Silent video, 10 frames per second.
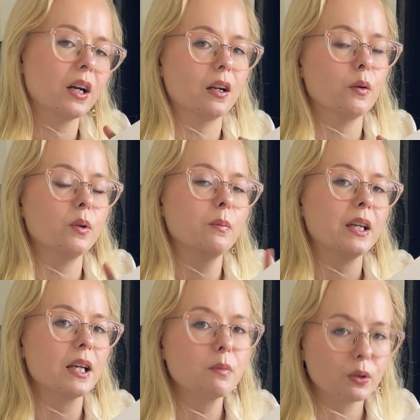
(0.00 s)
and I will be
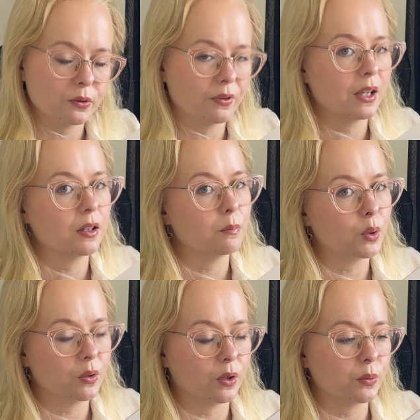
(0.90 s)
able to find the
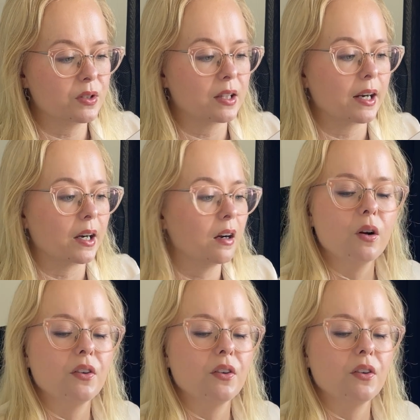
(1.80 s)
book notes there.